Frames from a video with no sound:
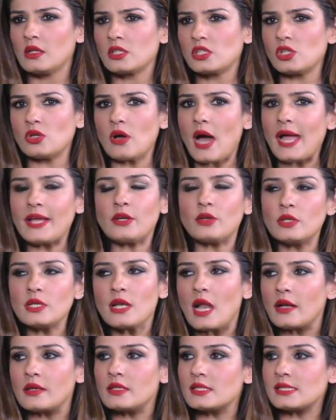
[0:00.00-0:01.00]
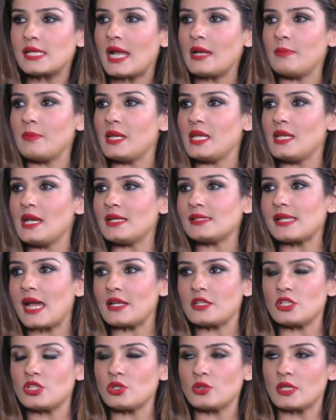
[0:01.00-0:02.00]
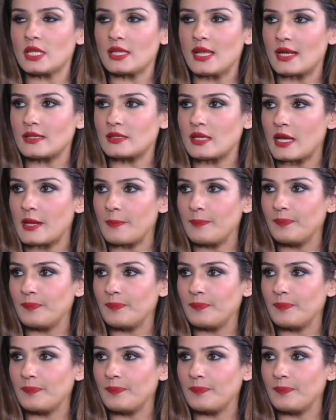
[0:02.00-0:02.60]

So I couldn't understand media's attitude at that time.